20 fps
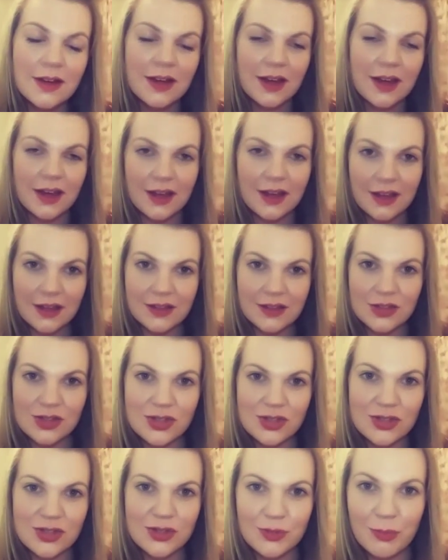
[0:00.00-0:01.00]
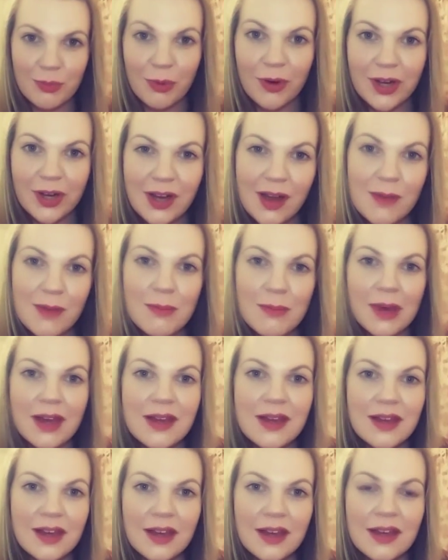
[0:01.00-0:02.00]
each point I'm
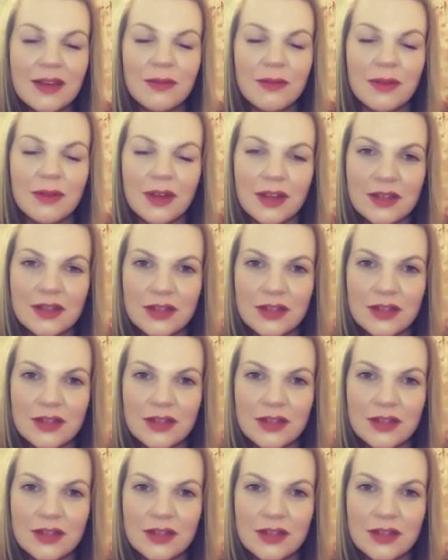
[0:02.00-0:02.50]
making it's